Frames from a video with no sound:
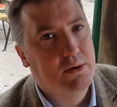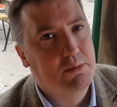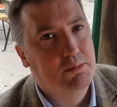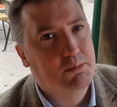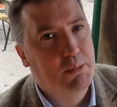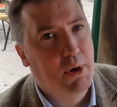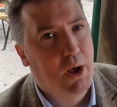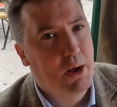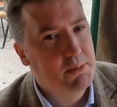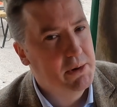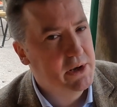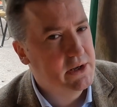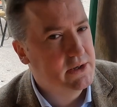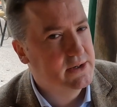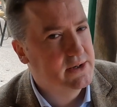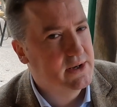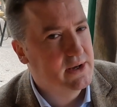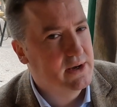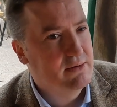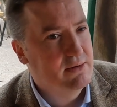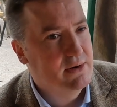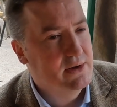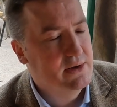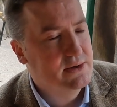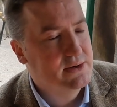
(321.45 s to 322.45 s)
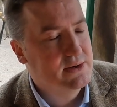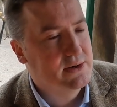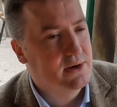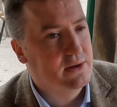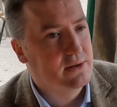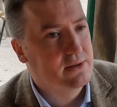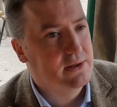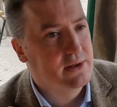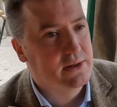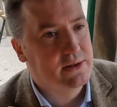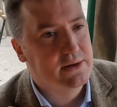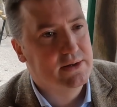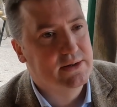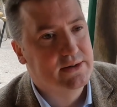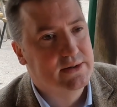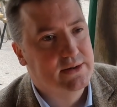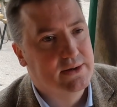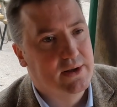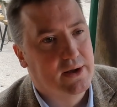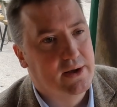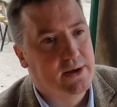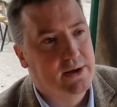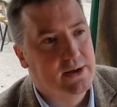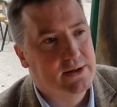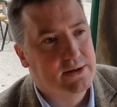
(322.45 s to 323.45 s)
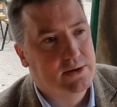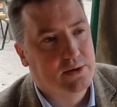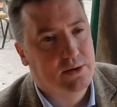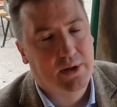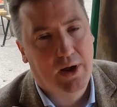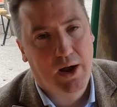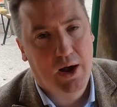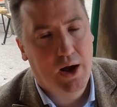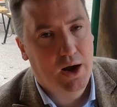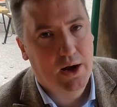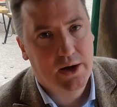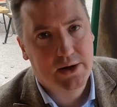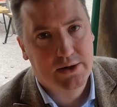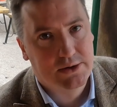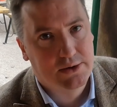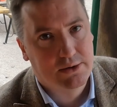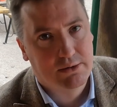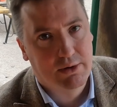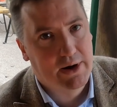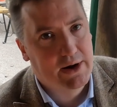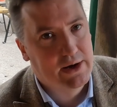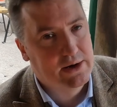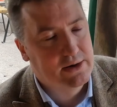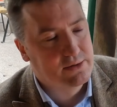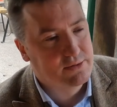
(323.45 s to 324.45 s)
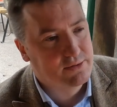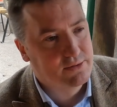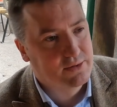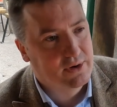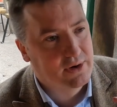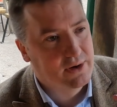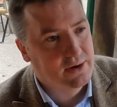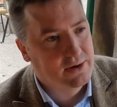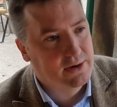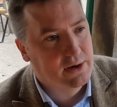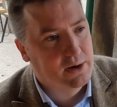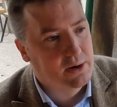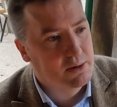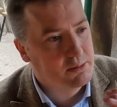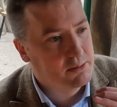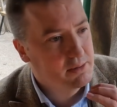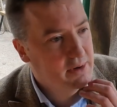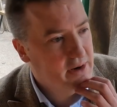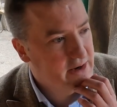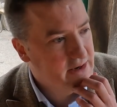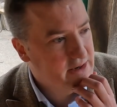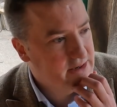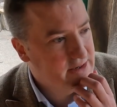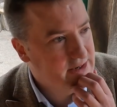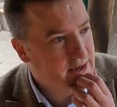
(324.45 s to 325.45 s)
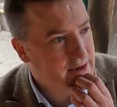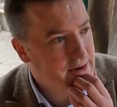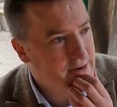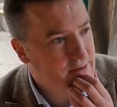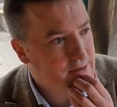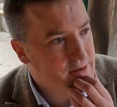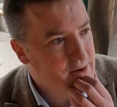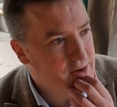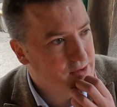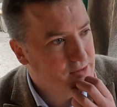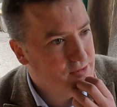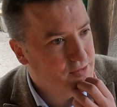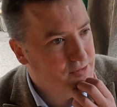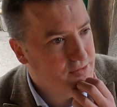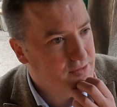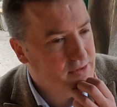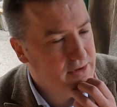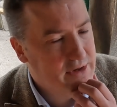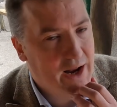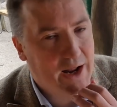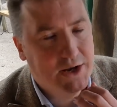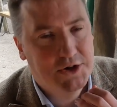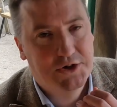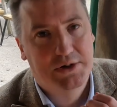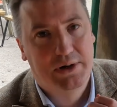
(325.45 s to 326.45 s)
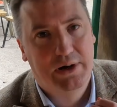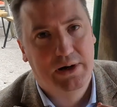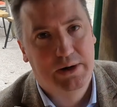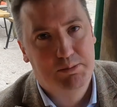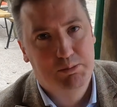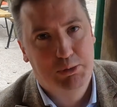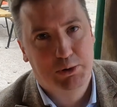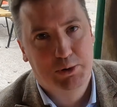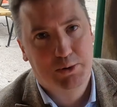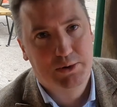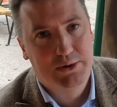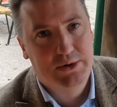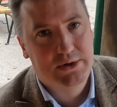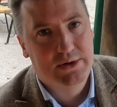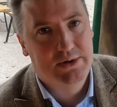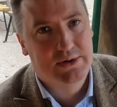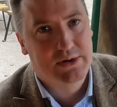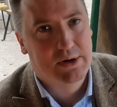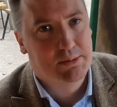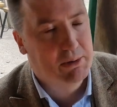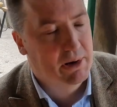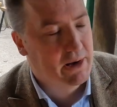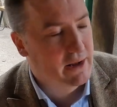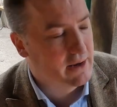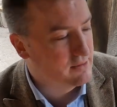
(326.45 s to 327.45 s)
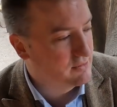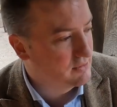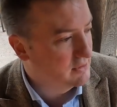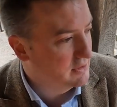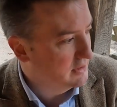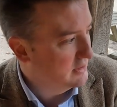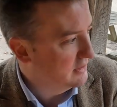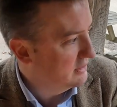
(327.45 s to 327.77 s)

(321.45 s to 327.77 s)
pub interiors, and I think this is on the highest grade of you know, an interior of national importance, I believe.